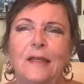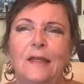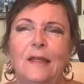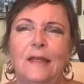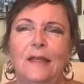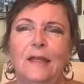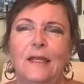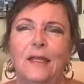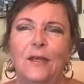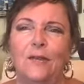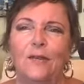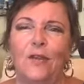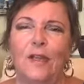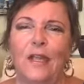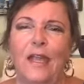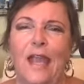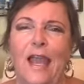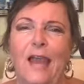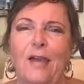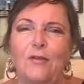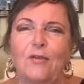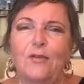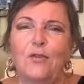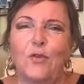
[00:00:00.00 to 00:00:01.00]
giving
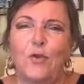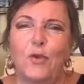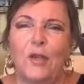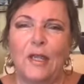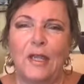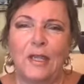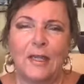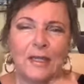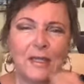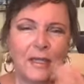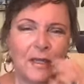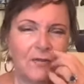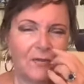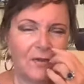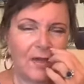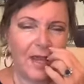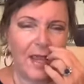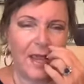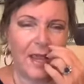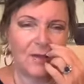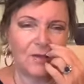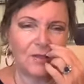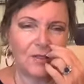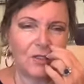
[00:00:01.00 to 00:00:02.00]
out, drawing in, giving
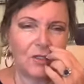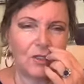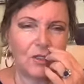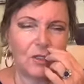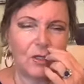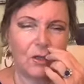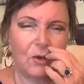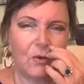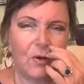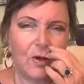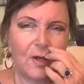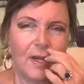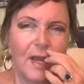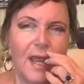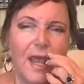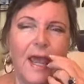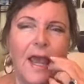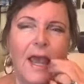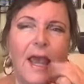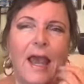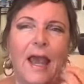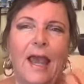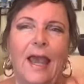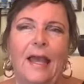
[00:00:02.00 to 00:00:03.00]
out, and so on.
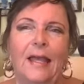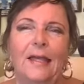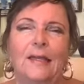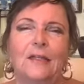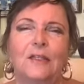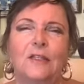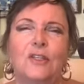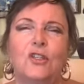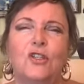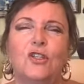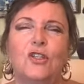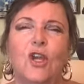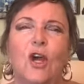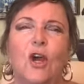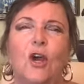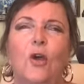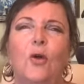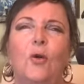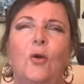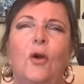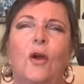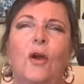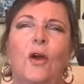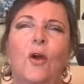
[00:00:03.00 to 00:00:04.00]
And
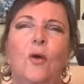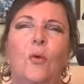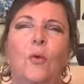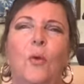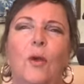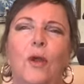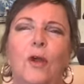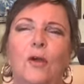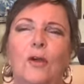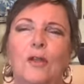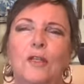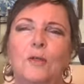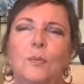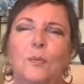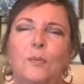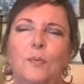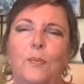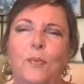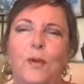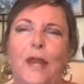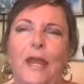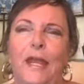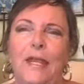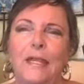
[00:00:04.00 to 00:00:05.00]
so we're going to
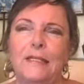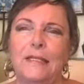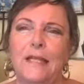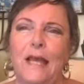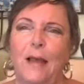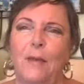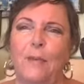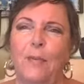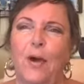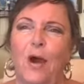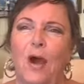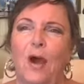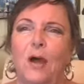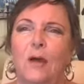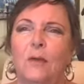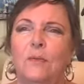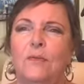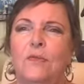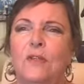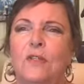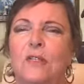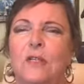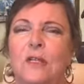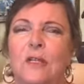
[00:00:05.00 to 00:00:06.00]
place our
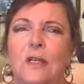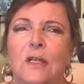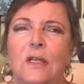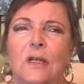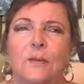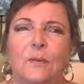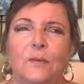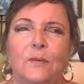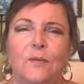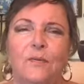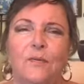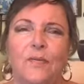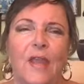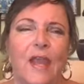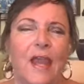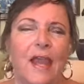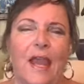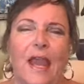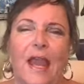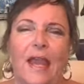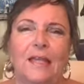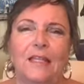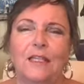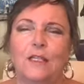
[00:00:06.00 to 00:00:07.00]

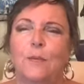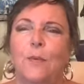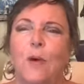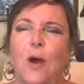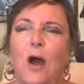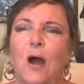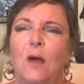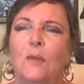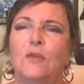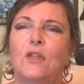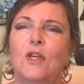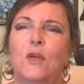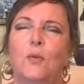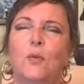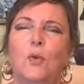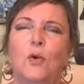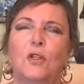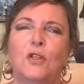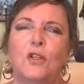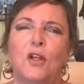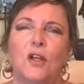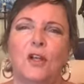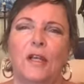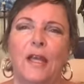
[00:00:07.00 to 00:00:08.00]
hands palms
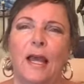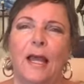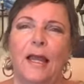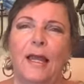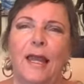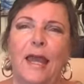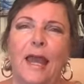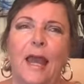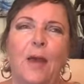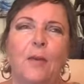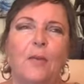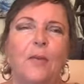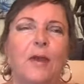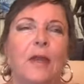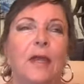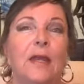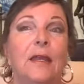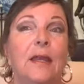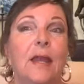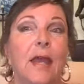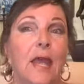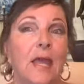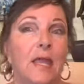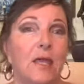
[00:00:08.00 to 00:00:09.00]
upwards on our lap
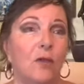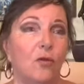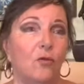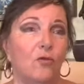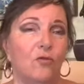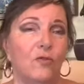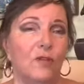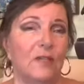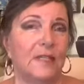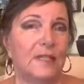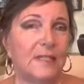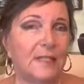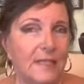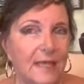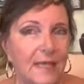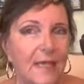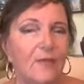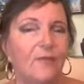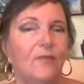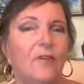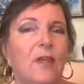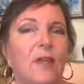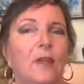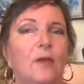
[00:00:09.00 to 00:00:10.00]
in a
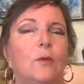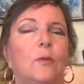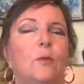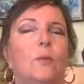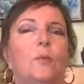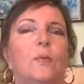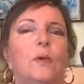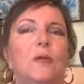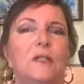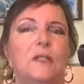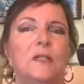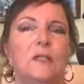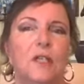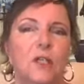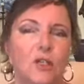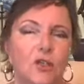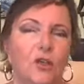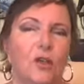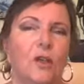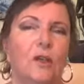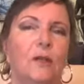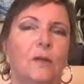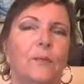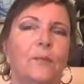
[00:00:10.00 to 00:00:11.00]
receiving position.